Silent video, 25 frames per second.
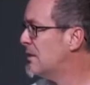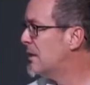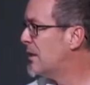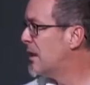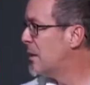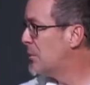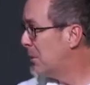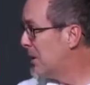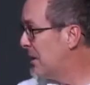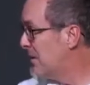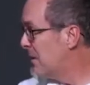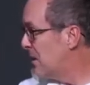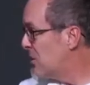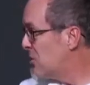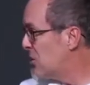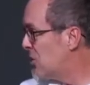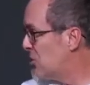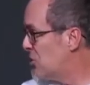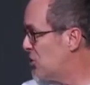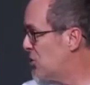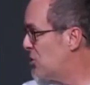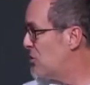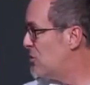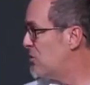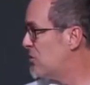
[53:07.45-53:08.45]
I believe that's the
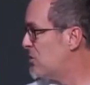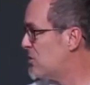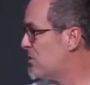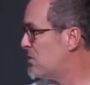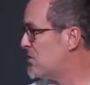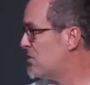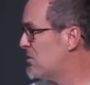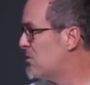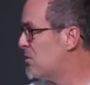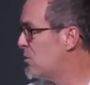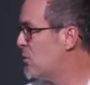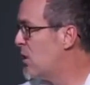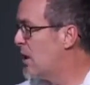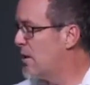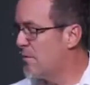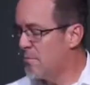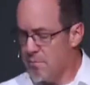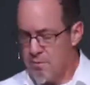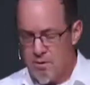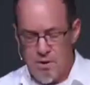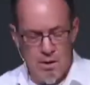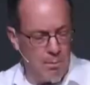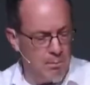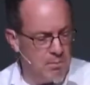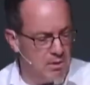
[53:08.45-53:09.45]
Jews who
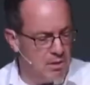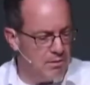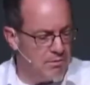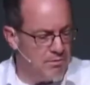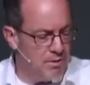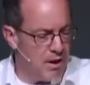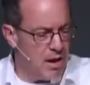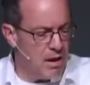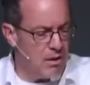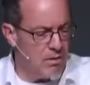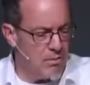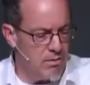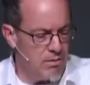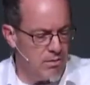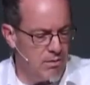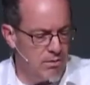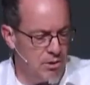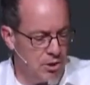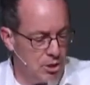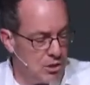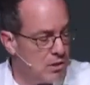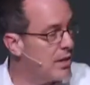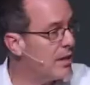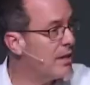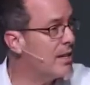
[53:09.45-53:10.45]
have come to faith,
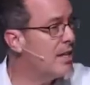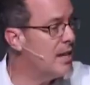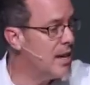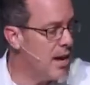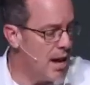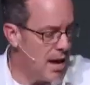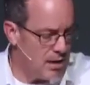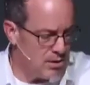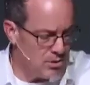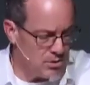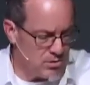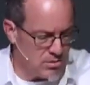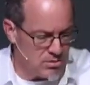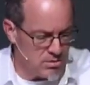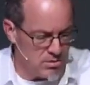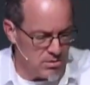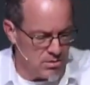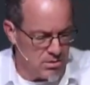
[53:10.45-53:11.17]
just like he has.